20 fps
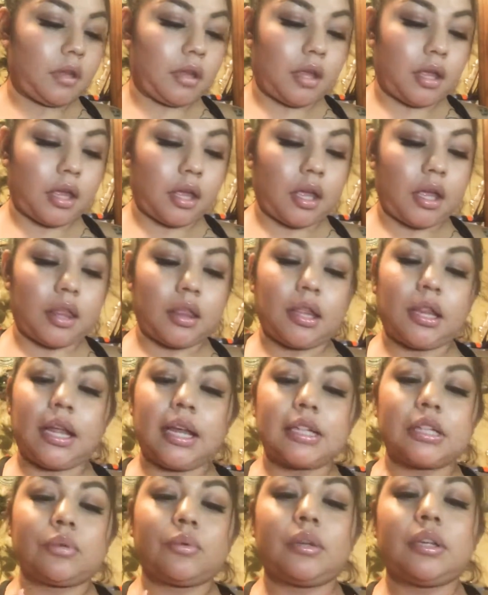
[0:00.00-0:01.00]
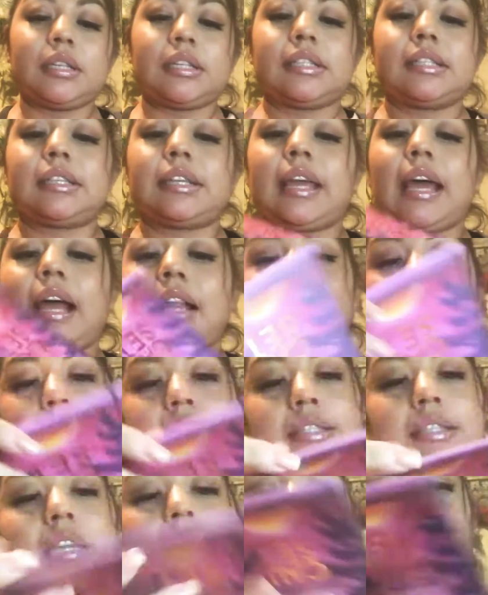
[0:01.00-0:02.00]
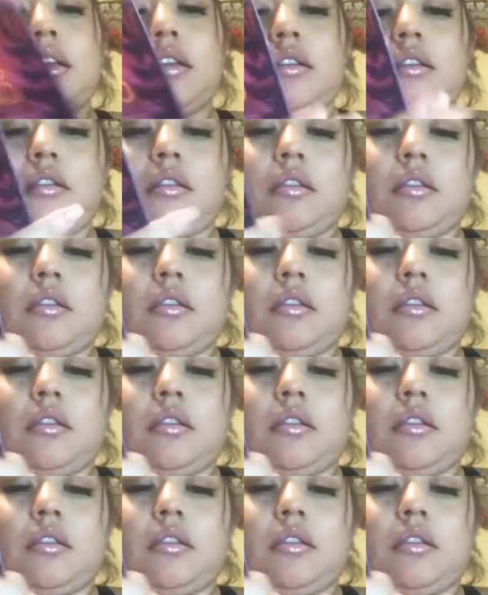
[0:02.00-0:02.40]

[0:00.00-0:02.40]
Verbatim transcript: And the last one is the Cali set.